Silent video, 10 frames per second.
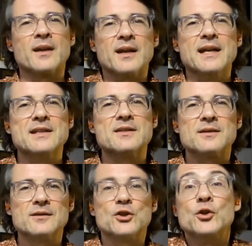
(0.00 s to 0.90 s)
is
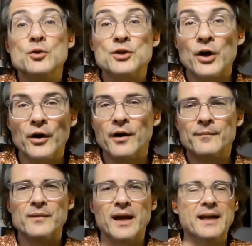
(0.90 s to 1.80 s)
seduced her,
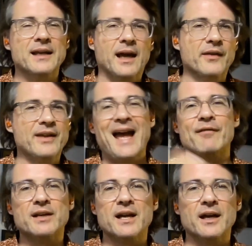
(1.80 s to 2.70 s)
and they have
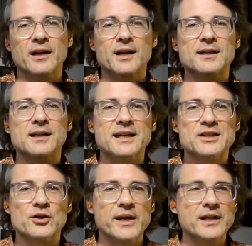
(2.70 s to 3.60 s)
a little
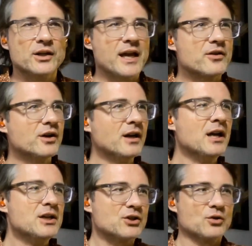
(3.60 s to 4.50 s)
history together.
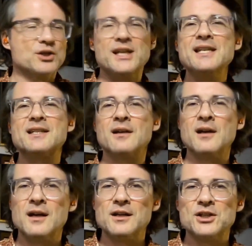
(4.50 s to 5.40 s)
So she's
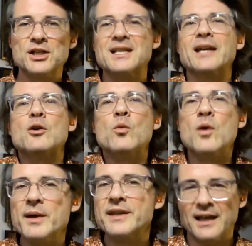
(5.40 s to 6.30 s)
like a
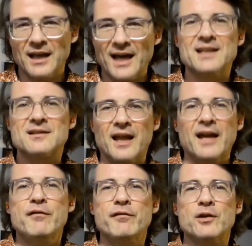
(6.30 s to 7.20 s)
woman that likes
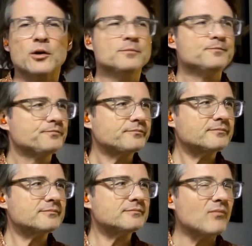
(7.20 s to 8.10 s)
life,
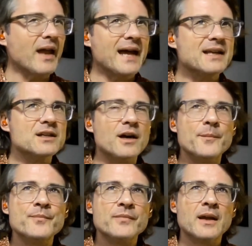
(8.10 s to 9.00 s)

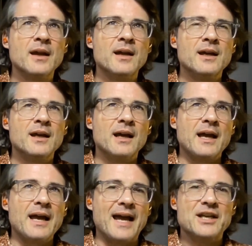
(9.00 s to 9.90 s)

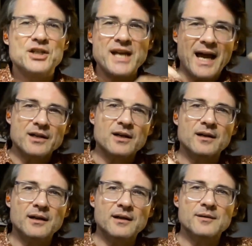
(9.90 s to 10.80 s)
and she had,
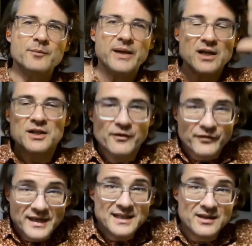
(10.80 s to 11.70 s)
because of
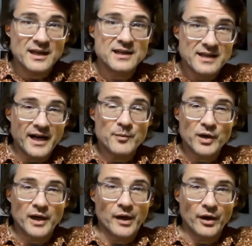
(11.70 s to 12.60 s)
these things that I put
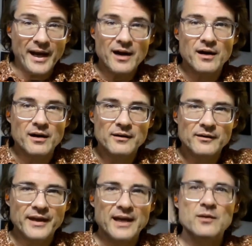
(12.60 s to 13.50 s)
in her hair,
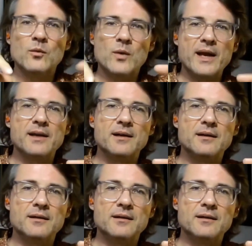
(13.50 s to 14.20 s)
then when